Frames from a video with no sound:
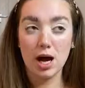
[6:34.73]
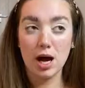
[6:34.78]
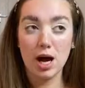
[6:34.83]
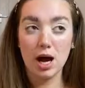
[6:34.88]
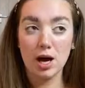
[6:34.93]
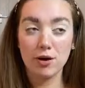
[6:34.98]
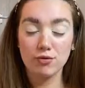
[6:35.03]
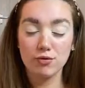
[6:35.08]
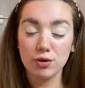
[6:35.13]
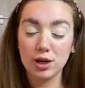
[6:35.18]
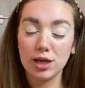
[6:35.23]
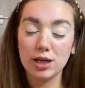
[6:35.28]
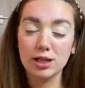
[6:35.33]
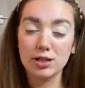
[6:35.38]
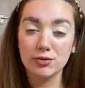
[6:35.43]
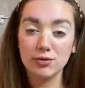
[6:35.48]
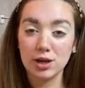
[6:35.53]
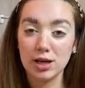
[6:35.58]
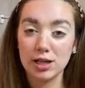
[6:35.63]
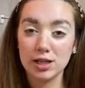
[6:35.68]
I really
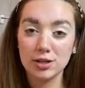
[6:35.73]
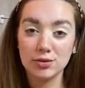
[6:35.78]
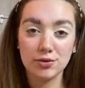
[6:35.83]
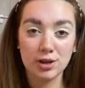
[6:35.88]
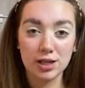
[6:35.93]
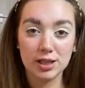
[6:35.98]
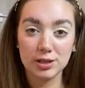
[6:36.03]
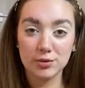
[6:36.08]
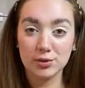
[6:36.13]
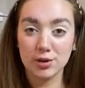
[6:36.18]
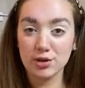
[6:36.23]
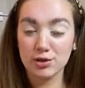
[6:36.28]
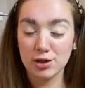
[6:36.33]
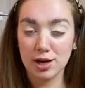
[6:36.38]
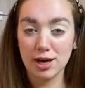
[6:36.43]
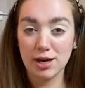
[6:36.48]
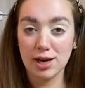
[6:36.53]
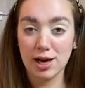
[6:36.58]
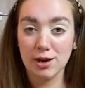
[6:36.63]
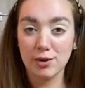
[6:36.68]
want to try
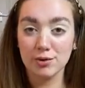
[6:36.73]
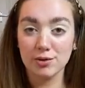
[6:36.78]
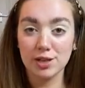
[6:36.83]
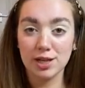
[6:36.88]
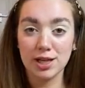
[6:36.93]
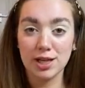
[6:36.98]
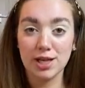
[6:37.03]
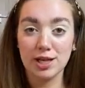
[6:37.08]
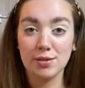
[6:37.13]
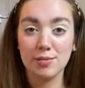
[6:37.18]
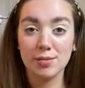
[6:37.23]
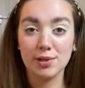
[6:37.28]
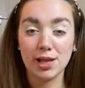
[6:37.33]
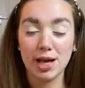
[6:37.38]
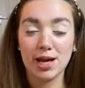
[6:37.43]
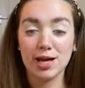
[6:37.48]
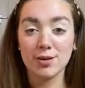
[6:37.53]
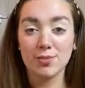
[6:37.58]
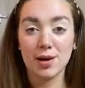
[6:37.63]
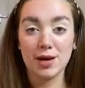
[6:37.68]
out the
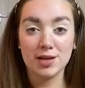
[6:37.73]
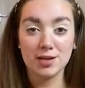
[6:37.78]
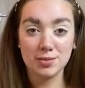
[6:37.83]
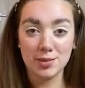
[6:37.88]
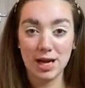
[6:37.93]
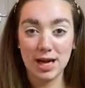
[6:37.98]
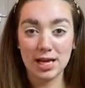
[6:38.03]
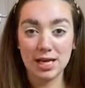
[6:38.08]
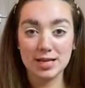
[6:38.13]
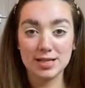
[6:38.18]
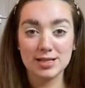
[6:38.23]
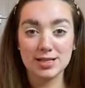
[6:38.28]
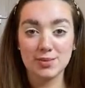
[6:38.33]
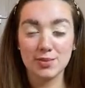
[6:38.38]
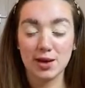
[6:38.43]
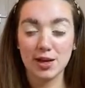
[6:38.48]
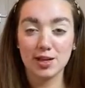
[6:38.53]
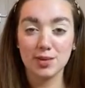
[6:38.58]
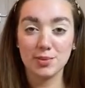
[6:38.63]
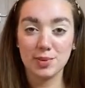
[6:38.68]
Black Batter base
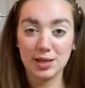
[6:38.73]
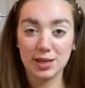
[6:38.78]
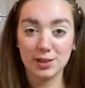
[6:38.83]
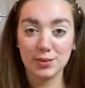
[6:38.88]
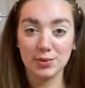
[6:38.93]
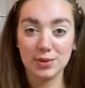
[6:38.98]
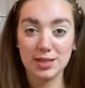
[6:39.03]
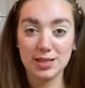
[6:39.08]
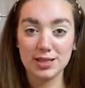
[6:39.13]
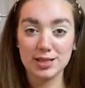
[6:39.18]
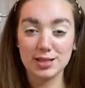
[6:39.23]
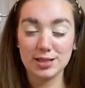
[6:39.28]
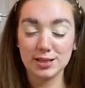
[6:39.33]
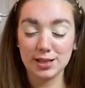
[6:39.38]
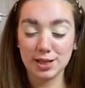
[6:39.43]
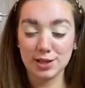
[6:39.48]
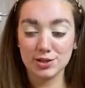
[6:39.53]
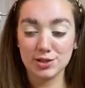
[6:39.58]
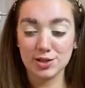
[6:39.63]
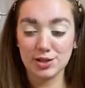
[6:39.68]
by the Plouise
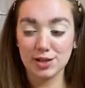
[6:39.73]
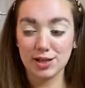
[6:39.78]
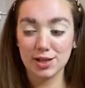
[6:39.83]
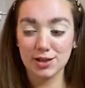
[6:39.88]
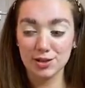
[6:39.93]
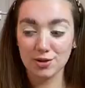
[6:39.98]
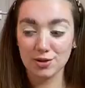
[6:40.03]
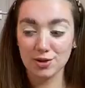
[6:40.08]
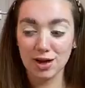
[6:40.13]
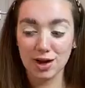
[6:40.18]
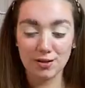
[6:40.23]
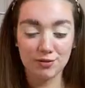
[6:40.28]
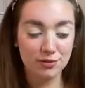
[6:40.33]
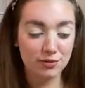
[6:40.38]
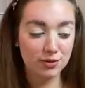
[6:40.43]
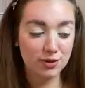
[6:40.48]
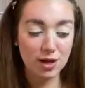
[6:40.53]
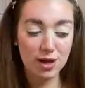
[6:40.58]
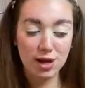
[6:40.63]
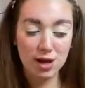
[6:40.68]
collection. I know
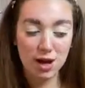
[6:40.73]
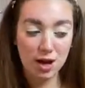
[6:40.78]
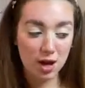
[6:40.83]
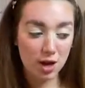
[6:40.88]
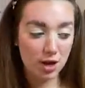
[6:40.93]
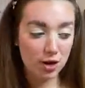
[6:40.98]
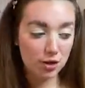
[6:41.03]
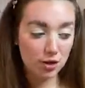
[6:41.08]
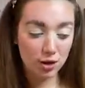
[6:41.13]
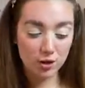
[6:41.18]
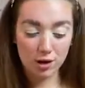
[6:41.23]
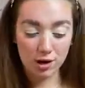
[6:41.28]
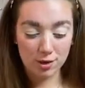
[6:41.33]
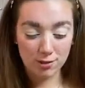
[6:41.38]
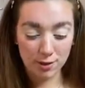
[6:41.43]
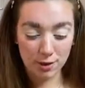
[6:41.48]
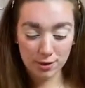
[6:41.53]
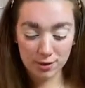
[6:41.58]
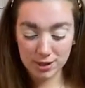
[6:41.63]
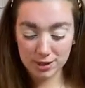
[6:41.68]
I've gone on
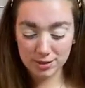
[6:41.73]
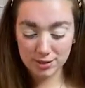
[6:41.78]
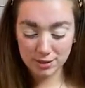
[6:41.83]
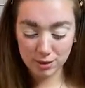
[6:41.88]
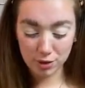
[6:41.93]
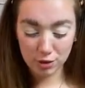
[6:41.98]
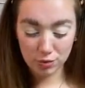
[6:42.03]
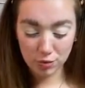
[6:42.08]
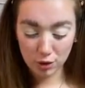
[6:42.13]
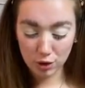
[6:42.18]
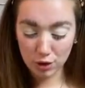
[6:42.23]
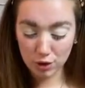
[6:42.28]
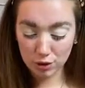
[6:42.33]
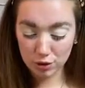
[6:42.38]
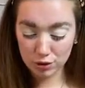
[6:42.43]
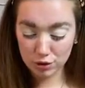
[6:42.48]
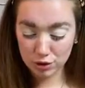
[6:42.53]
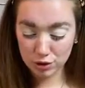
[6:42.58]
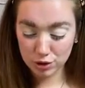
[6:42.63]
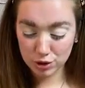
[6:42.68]
about it so
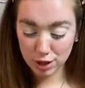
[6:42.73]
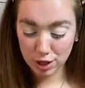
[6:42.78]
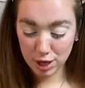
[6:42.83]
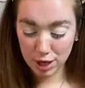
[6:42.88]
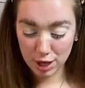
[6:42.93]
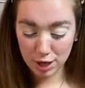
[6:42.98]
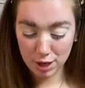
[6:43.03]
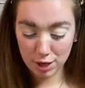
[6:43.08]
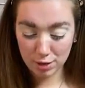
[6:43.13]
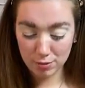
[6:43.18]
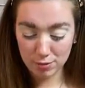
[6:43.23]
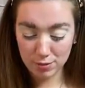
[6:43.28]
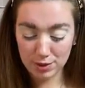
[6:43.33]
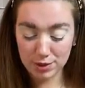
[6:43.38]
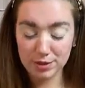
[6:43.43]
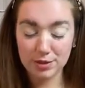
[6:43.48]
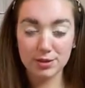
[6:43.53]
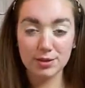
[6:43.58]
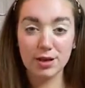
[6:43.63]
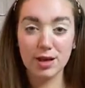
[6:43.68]
much.
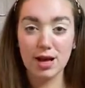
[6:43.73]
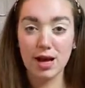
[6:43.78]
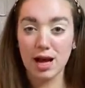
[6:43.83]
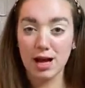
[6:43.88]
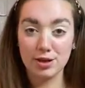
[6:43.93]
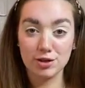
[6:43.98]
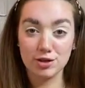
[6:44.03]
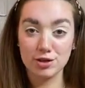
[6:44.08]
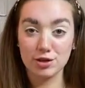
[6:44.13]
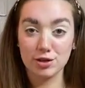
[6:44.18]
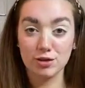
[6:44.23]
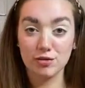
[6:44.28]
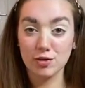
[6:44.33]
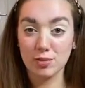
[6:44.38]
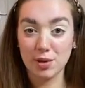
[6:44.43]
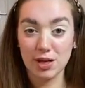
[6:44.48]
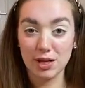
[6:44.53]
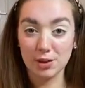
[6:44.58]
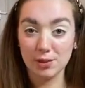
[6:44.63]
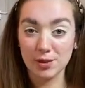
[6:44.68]
I just love the
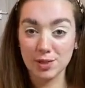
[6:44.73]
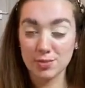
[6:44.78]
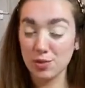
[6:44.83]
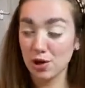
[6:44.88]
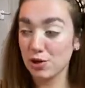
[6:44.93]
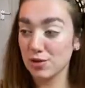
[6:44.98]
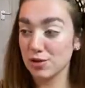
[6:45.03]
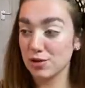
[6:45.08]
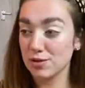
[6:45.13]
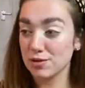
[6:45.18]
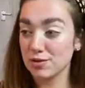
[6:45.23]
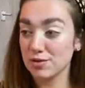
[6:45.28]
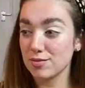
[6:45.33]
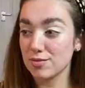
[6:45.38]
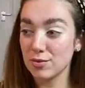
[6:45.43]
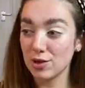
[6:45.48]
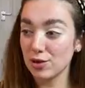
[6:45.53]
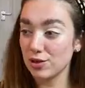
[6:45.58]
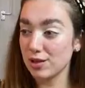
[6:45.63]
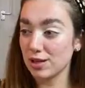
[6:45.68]
Plouise products,
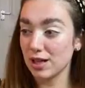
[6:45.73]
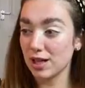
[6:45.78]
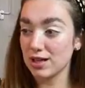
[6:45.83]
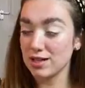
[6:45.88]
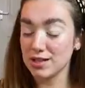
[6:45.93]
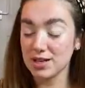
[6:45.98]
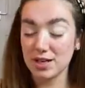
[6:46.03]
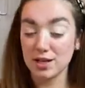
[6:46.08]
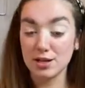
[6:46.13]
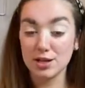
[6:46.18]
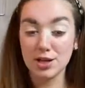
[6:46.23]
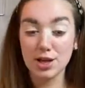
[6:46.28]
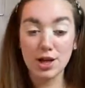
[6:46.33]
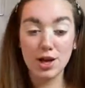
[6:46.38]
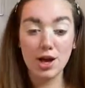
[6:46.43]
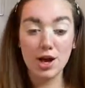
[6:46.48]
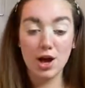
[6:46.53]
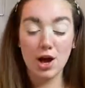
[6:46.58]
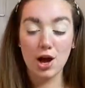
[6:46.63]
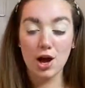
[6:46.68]
not gonna lie to
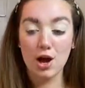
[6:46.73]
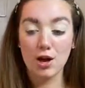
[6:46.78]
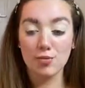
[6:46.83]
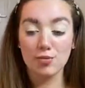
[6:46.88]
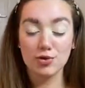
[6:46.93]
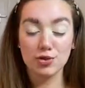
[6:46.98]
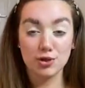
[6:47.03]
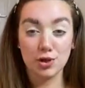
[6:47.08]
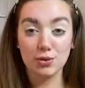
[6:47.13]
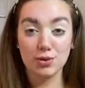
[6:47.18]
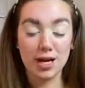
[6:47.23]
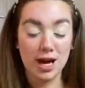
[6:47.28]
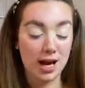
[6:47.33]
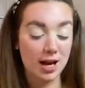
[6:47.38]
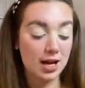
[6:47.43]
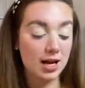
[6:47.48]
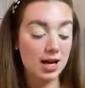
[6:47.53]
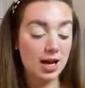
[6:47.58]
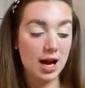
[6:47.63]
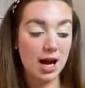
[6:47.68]
you. So yeah,
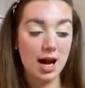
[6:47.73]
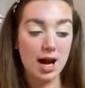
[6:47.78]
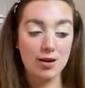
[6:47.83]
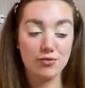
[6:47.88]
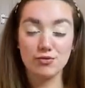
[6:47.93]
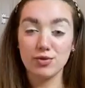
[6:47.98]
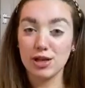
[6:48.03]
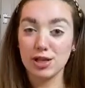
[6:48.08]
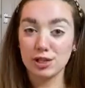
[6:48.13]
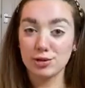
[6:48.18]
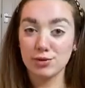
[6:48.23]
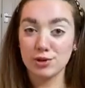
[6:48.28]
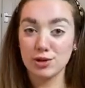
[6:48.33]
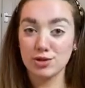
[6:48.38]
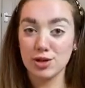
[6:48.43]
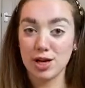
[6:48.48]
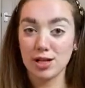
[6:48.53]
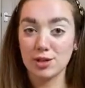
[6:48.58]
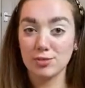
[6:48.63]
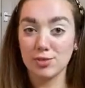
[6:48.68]
I really want to
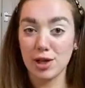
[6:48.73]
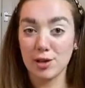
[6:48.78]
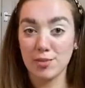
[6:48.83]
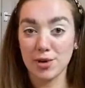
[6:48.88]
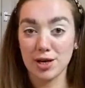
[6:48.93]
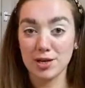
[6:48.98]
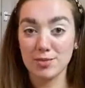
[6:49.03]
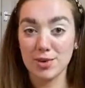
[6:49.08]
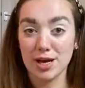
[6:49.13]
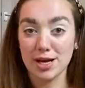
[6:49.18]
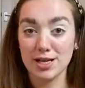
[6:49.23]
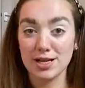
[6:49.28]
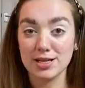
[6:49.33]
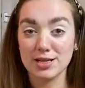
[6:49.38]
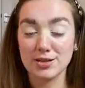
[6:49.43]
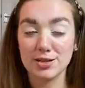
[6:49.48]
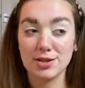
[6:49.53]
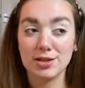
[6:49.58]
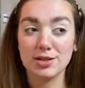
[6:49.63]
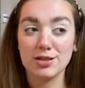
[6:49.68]
try the Black Batter base,
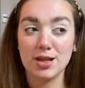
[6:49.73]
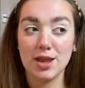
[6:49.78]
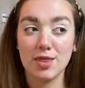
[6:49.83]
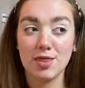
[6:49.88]
because